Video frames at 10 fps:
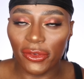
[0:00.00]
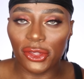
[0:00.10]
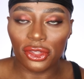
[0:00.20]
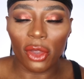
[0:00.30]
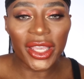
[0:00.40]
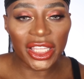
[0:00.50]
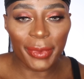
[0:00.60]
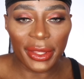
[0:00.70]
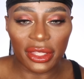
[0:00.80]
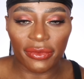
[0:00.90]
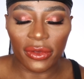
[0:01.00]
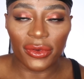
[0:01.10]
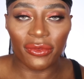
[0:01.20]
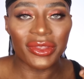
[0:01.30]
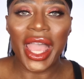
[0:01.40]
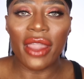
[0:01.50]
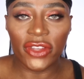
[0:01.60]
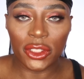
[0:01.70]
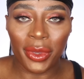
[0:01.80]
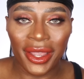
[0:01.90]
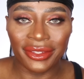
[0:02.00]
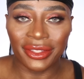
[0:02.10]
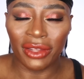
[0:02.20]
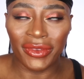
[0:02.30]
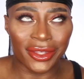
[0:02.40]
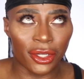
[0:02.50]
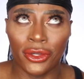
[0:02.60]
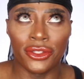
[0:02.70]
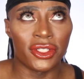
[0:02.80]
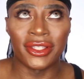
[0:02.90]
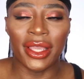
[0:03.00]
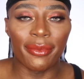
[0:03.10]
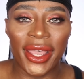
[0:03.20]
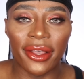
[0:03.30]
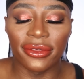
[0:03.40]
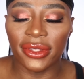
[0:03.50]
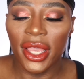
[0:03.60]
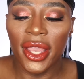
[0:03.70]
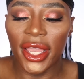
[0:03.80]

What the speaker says: It's so expensive, and I feel like for the average person, I think it's like £110.